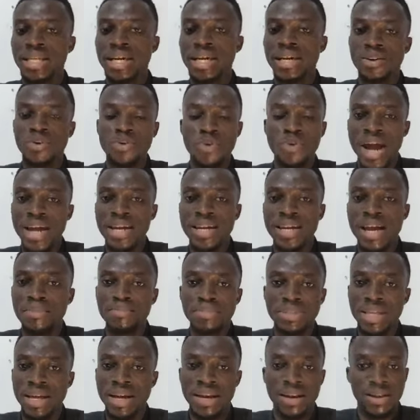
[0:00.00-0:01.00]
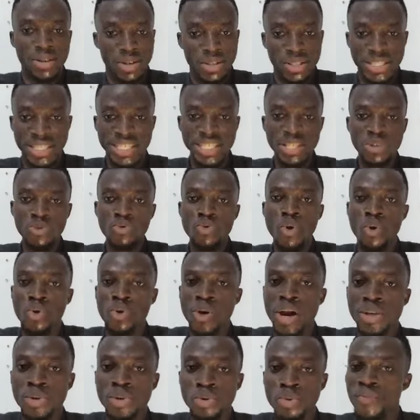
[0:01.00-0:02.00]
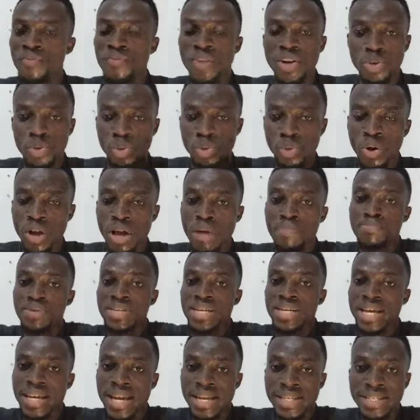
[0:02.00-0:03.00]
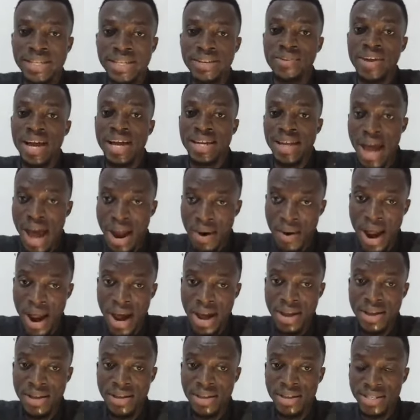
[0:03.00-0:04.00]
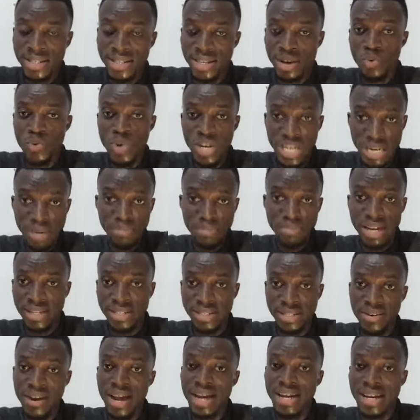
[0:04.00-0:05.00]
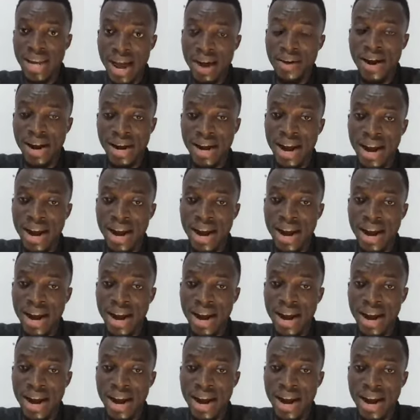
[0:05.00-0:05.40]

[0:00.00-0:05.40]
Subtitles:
No kra di am se ti ro kra so am faso. E bi ye Nigerian naira. Se we name Nigerian naira na.